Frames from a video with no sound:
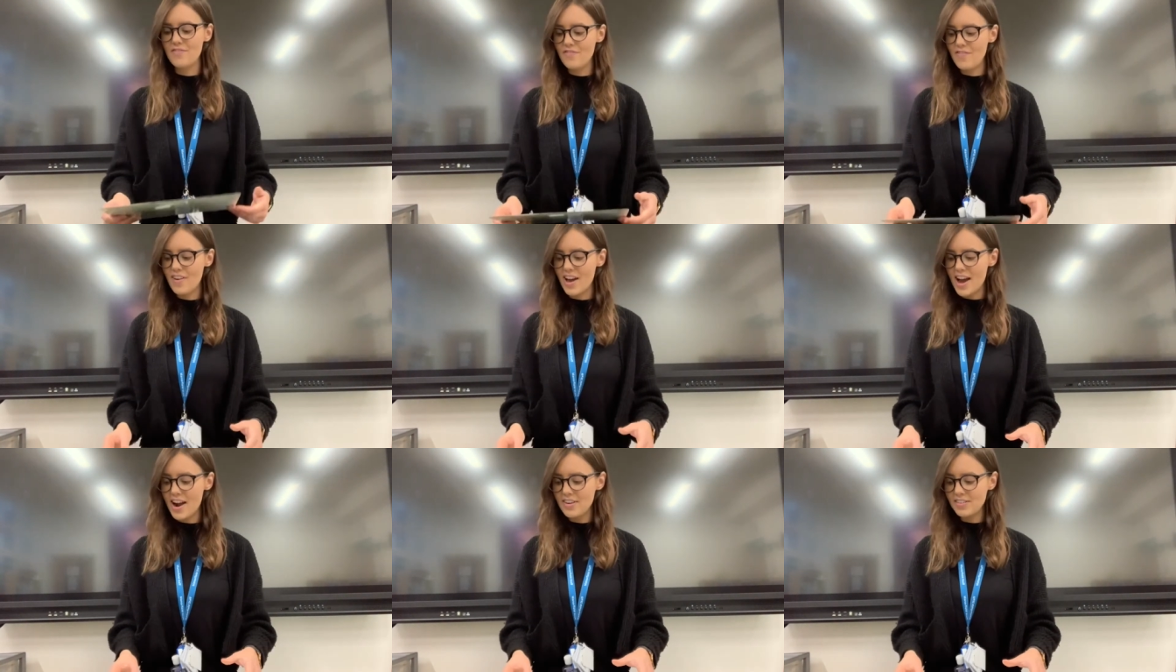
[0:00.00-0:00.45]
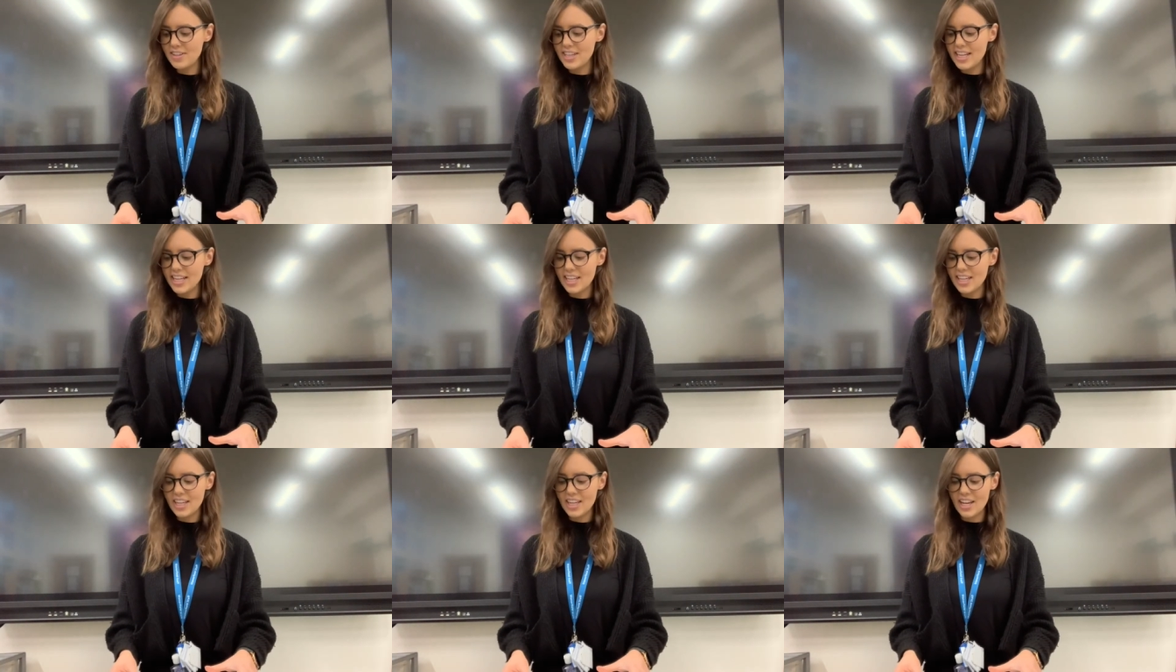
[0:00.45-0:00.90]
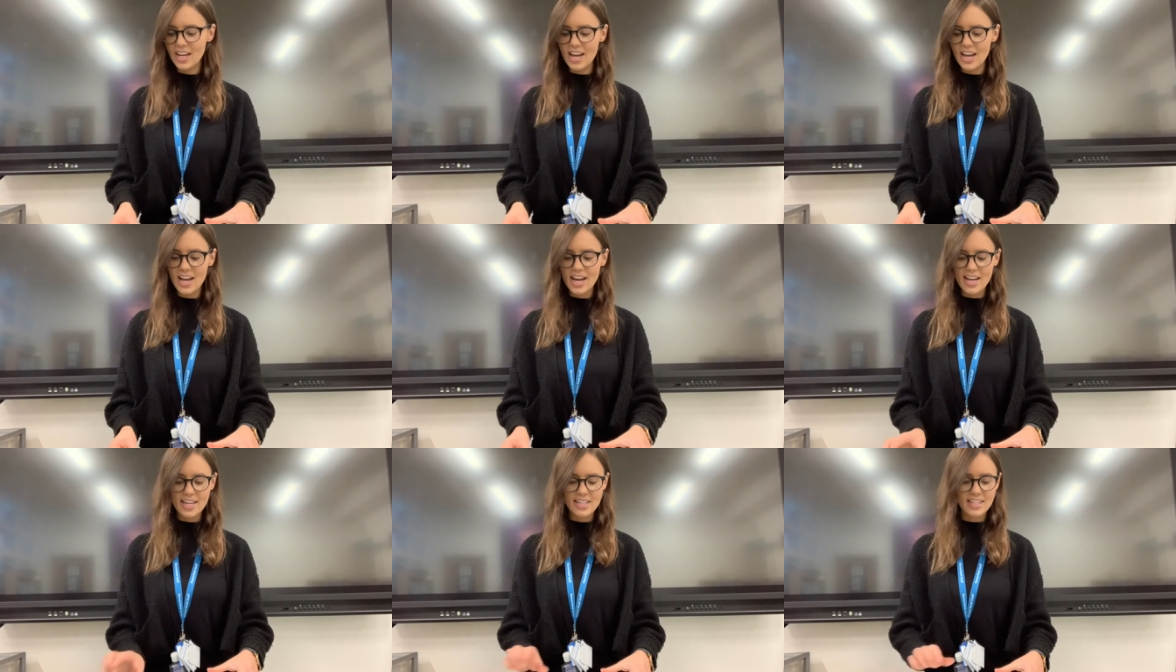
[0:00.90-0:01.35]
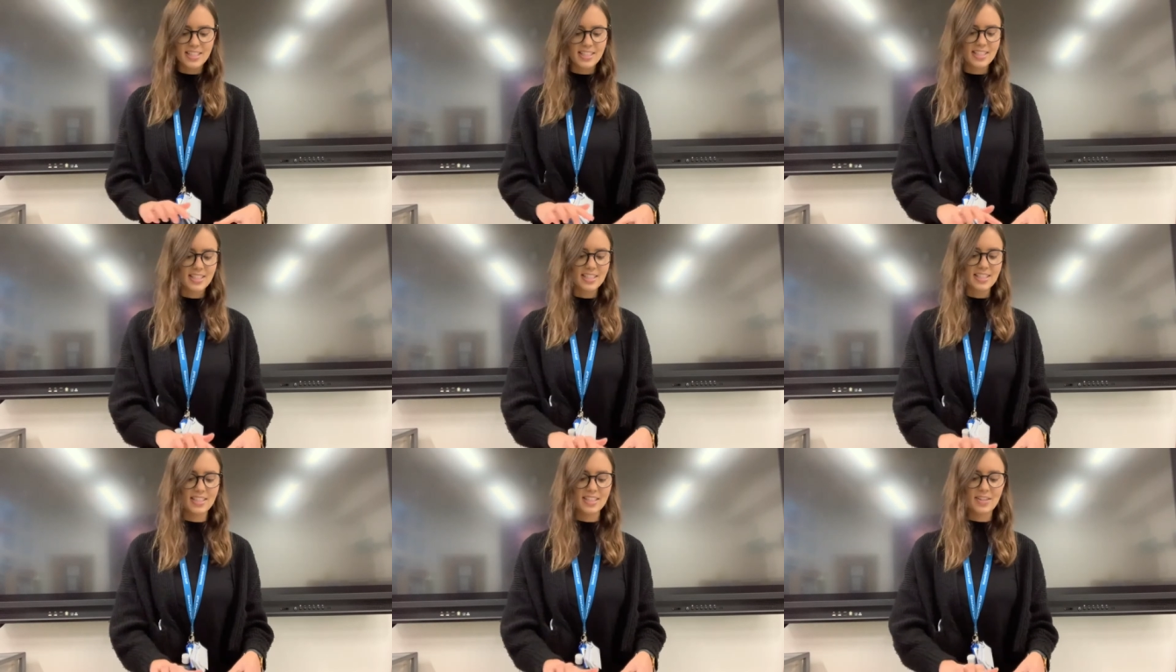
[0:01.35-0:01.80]
Very good.
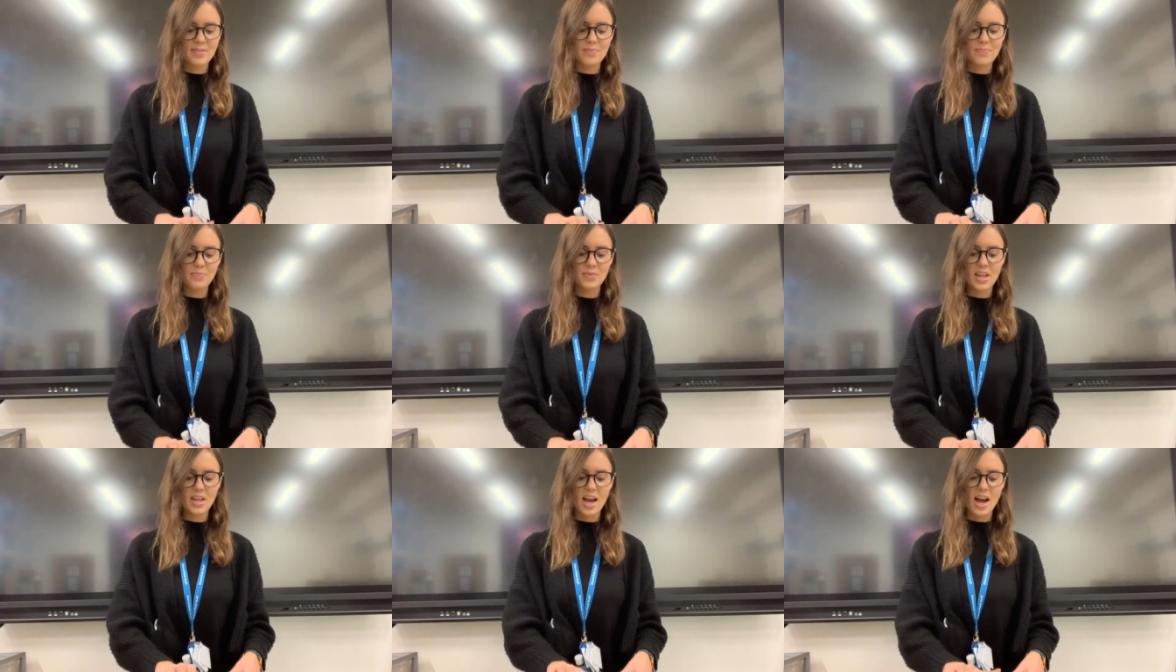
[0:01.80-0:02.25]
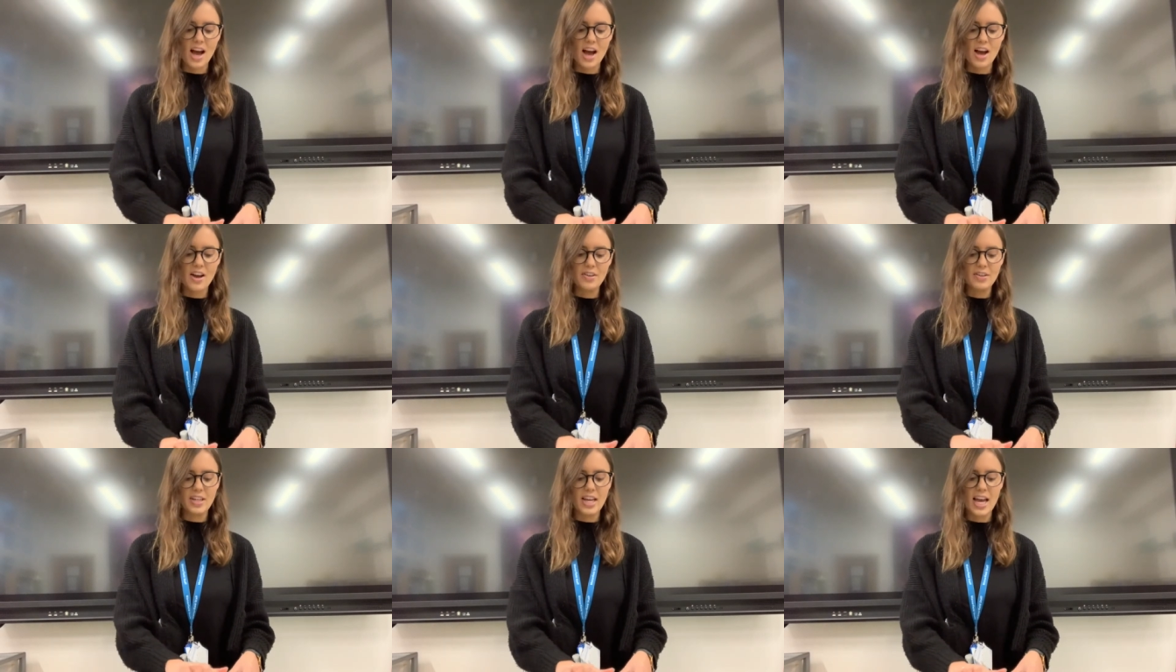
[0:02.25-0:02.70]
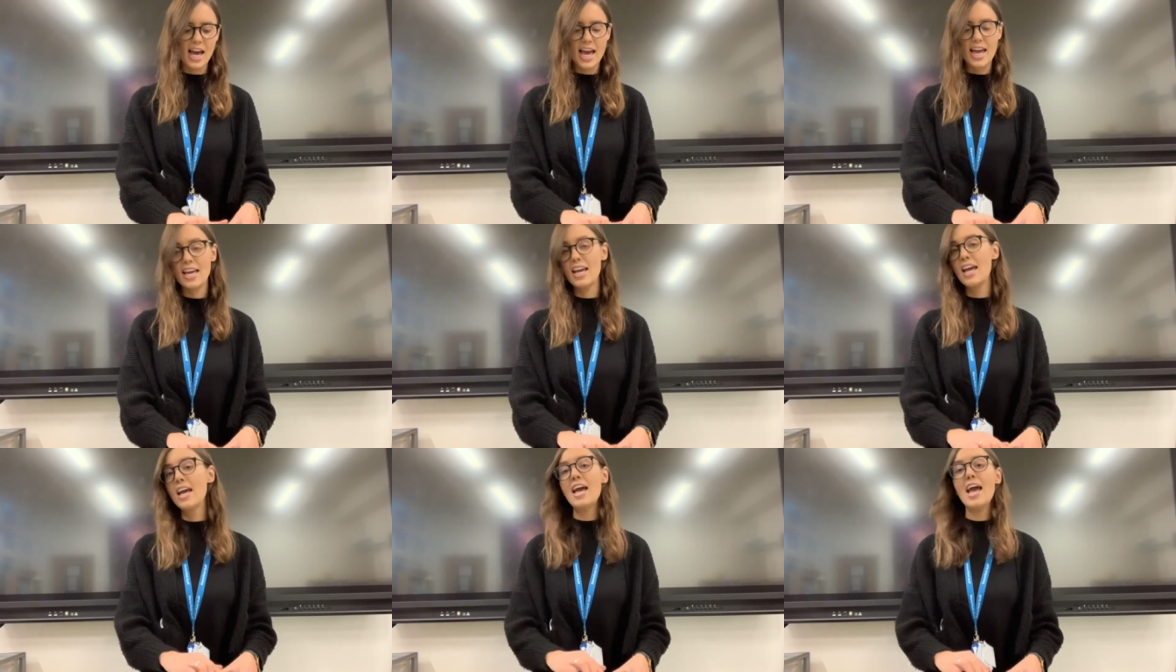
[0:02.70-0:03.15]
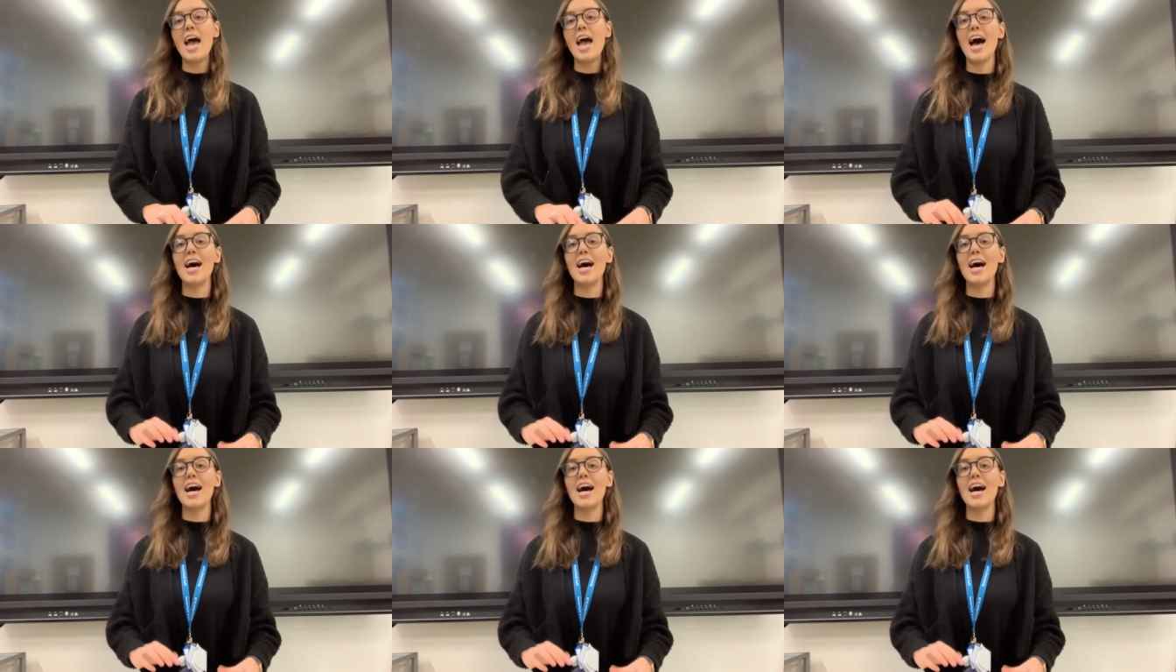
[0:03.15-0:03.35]
Okay.